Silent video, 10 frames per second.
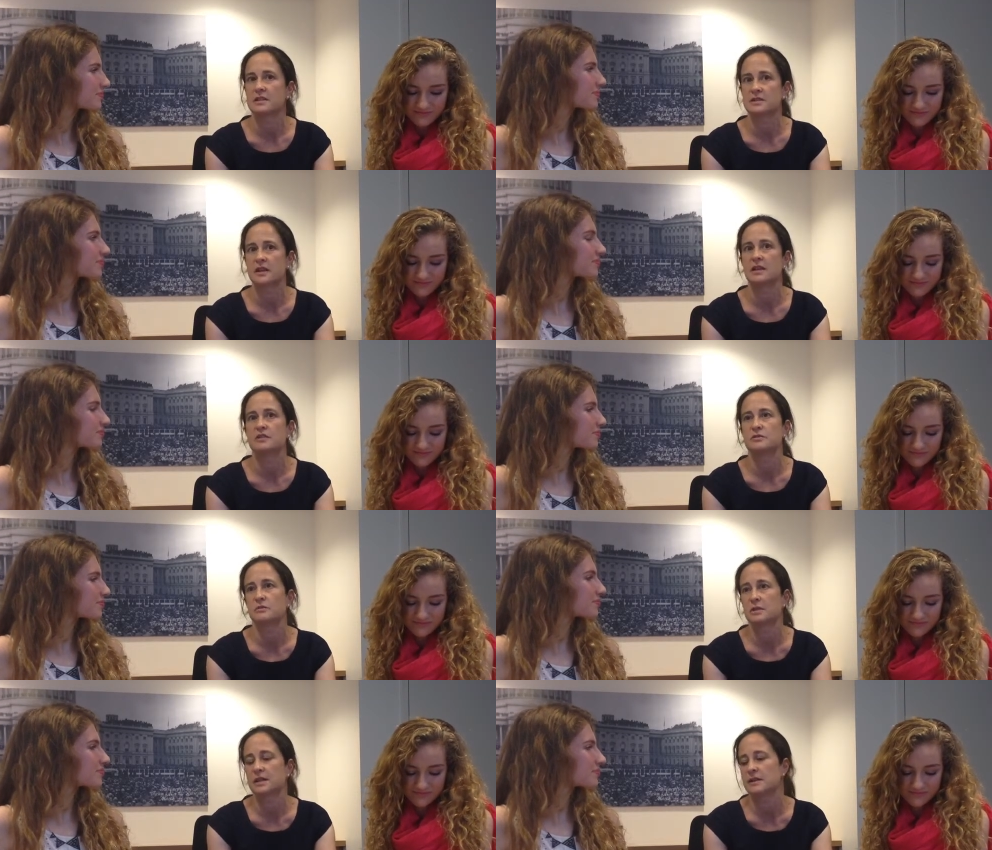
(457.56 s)
Speaker 1: decide to
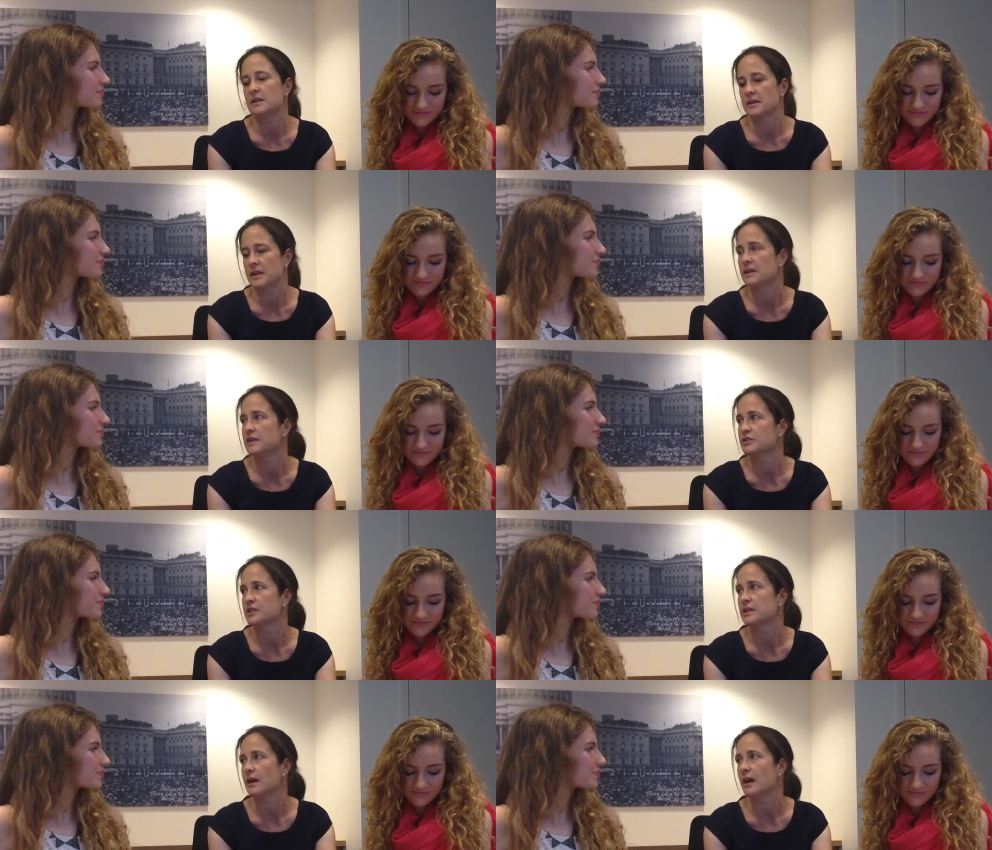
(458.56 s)
work in that they can
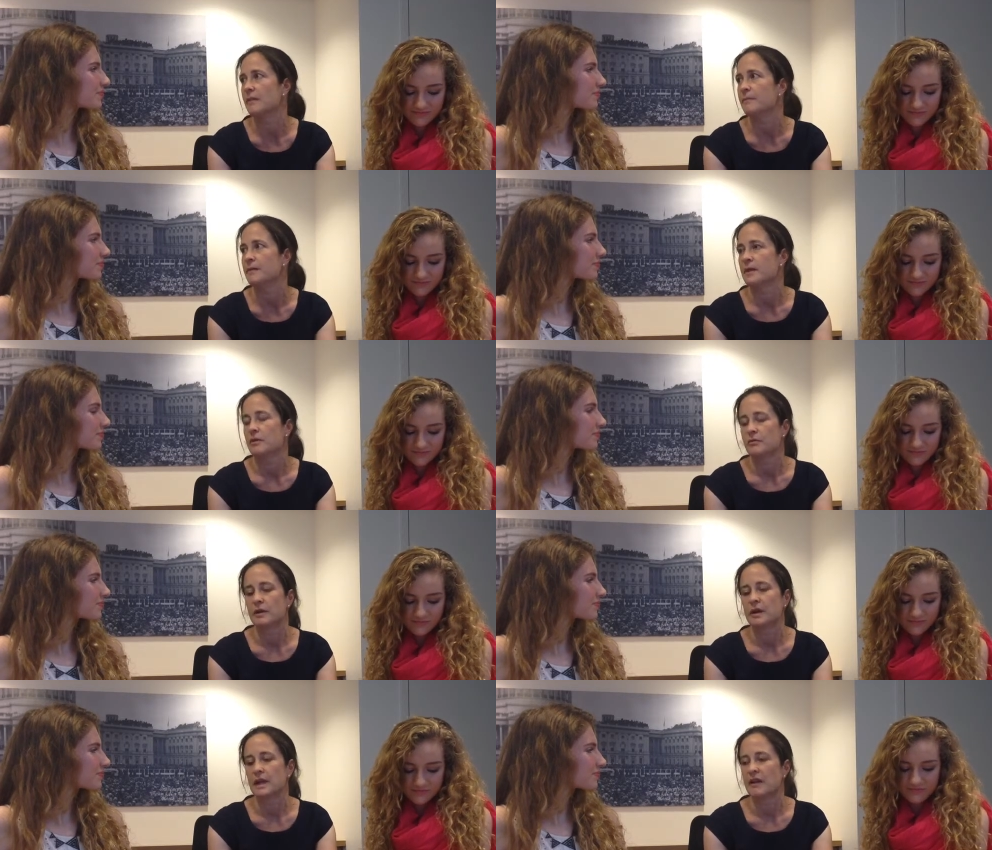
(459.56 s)
actually um,
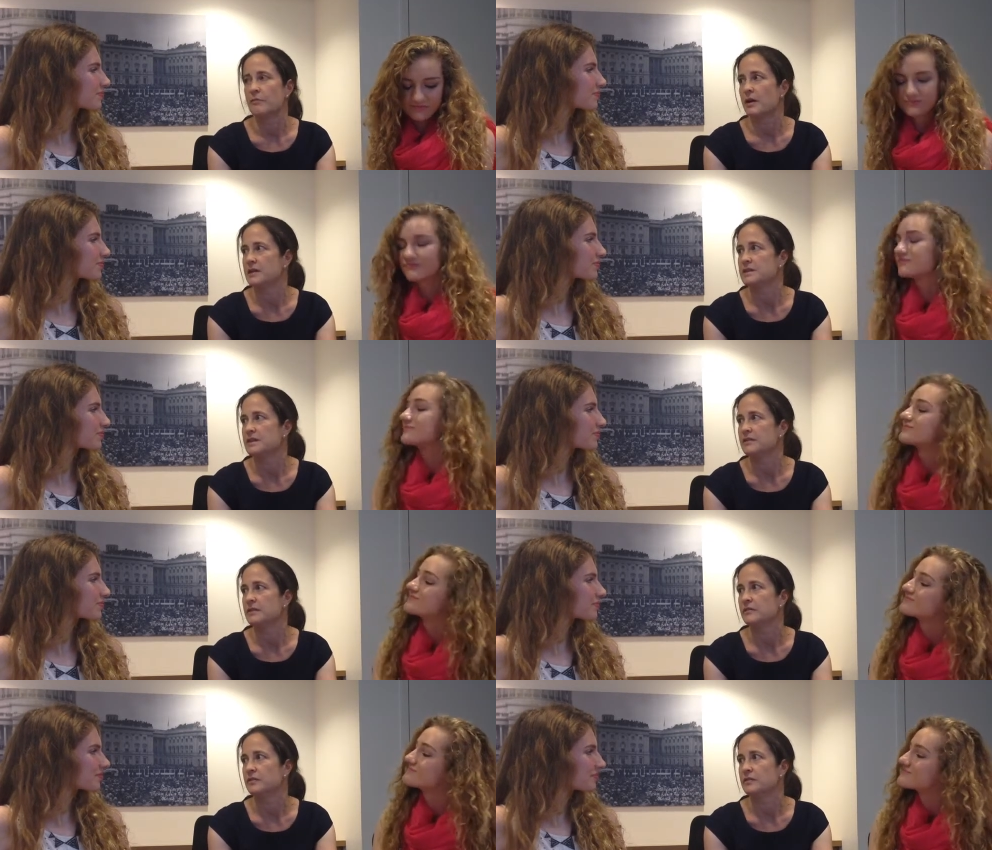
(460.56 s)
really have positive
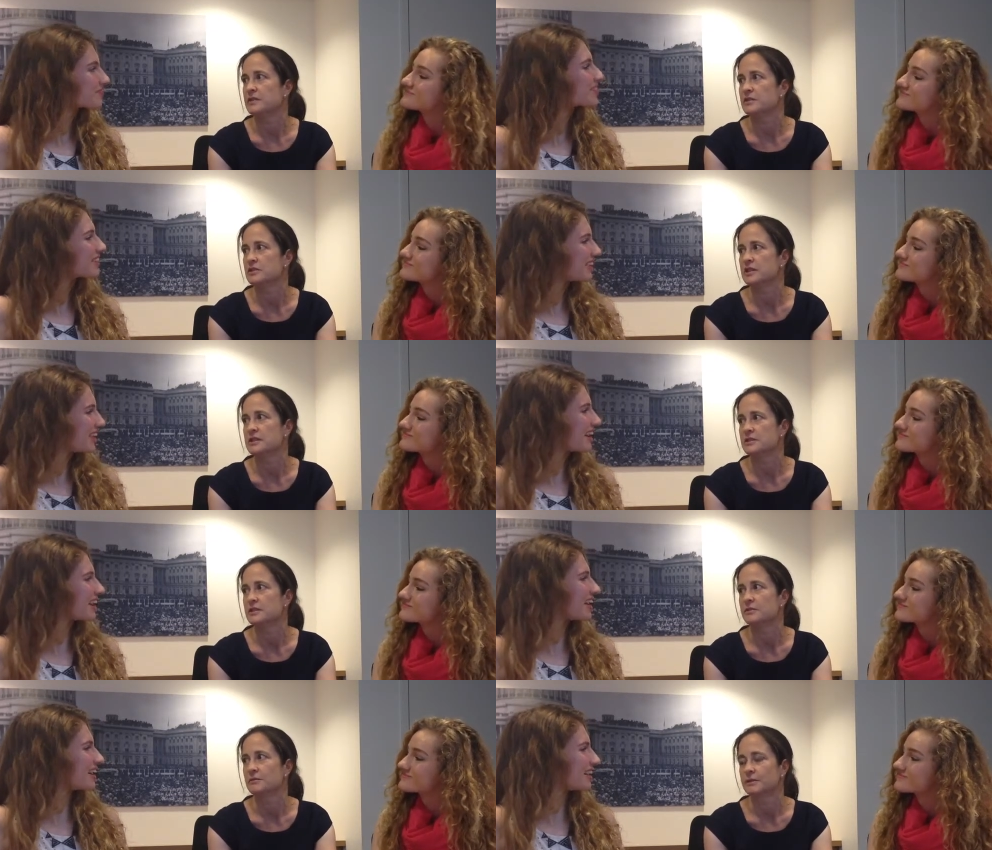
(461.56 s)
influence and change yeah.
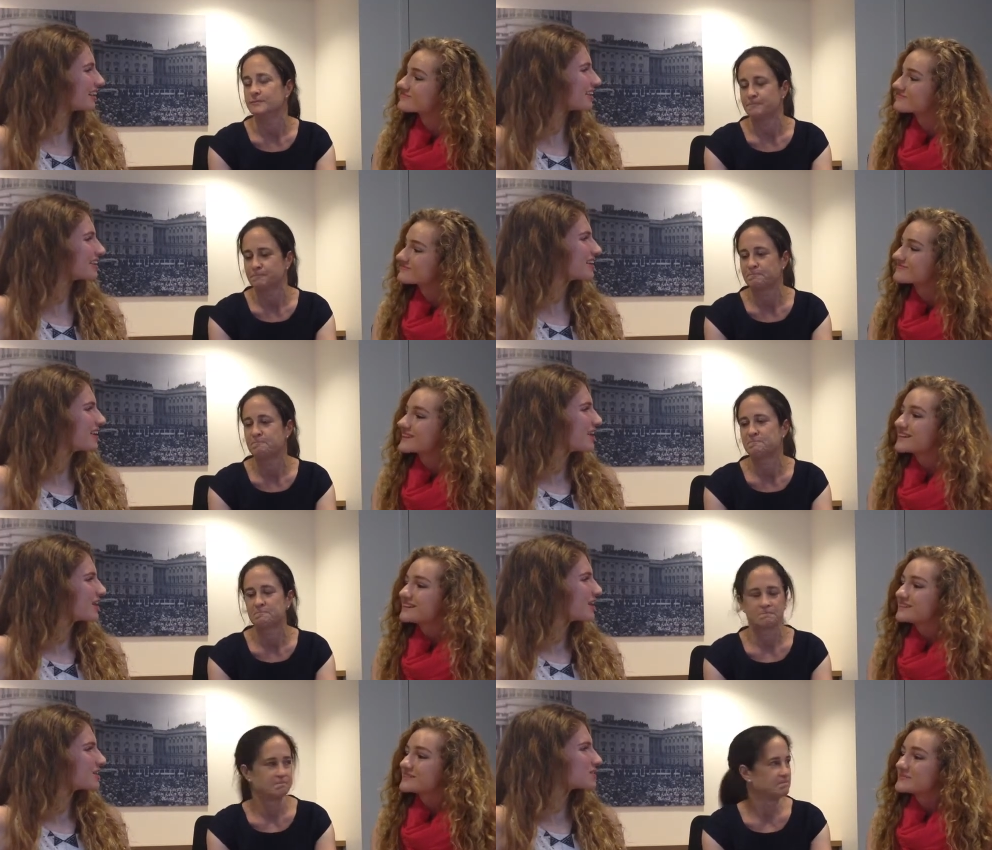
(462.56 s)
in the world
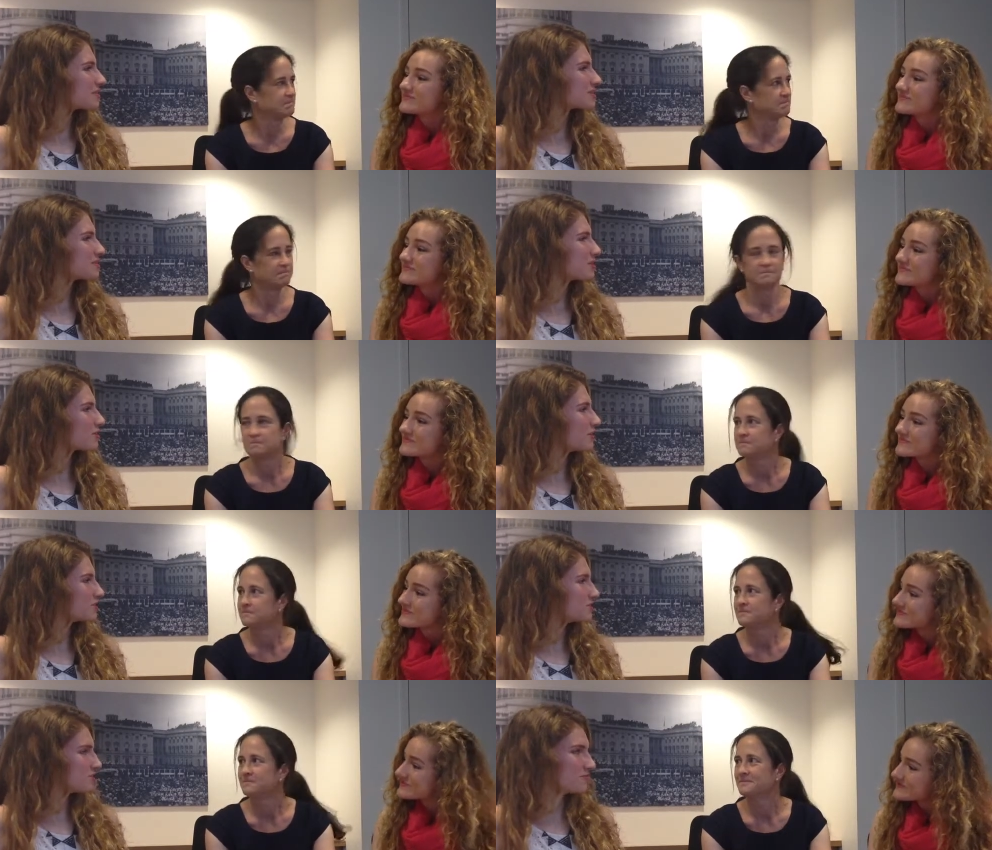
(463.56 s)
Speaker 2: so what are some of your
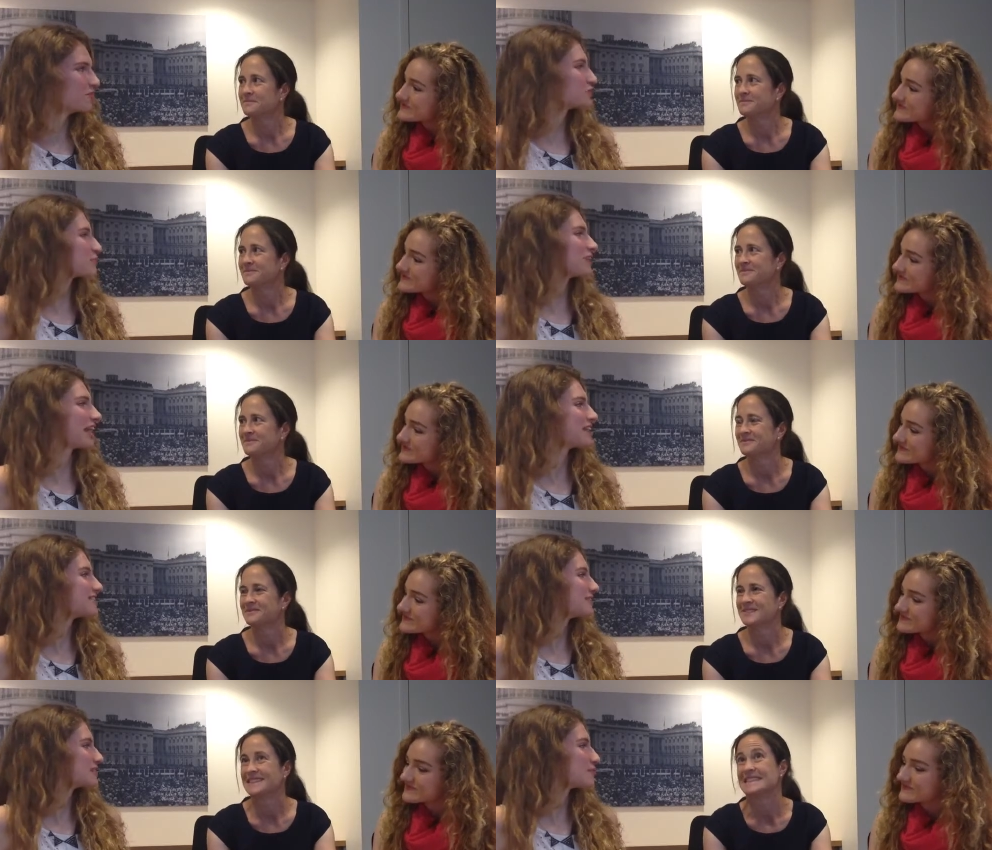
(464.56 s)
visions and future
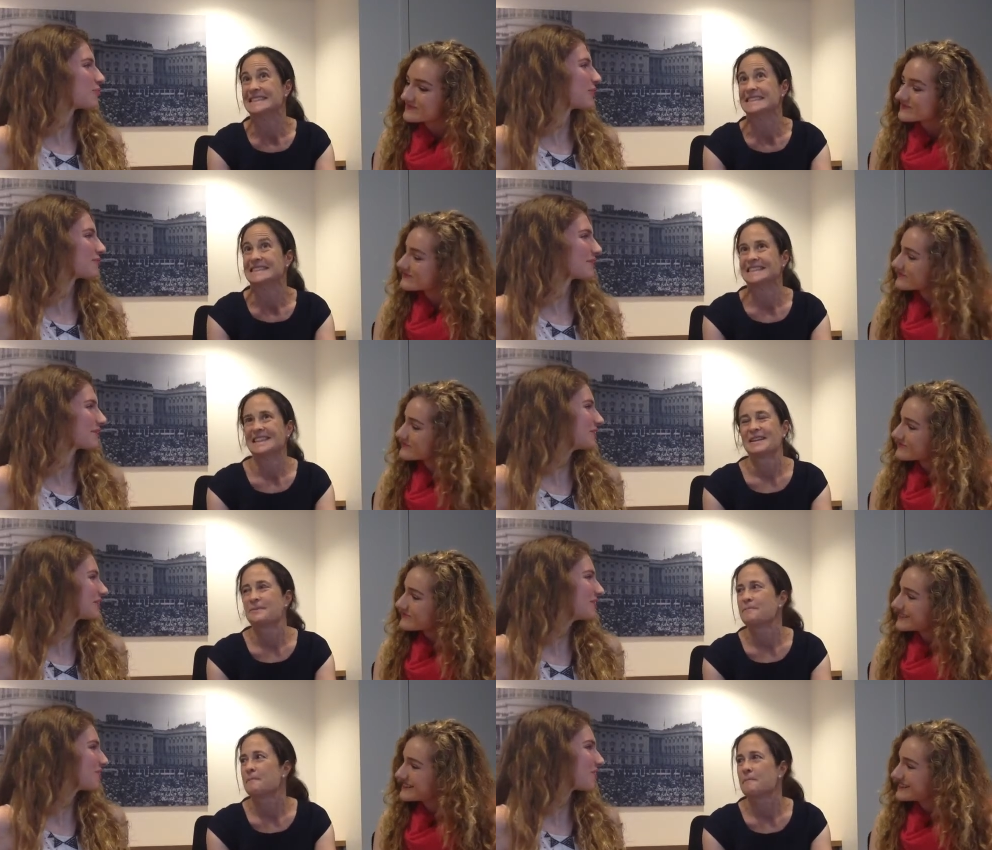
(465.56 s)
plans at this point what are you
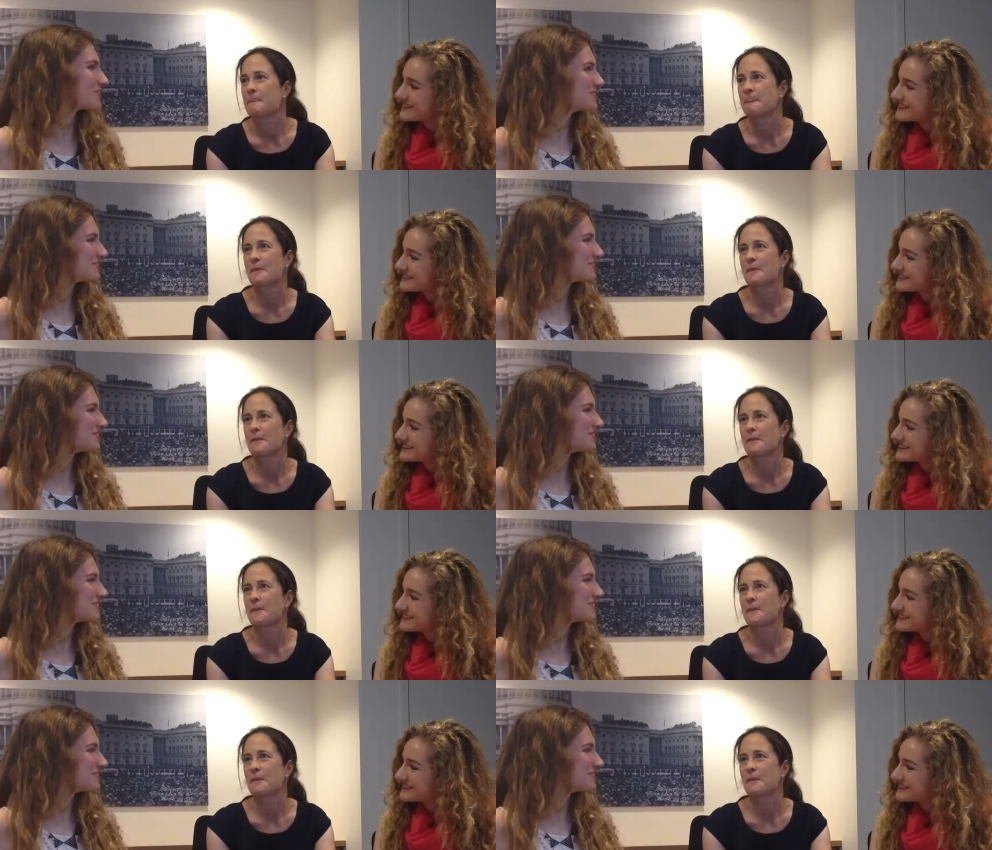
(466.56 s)
looking forward to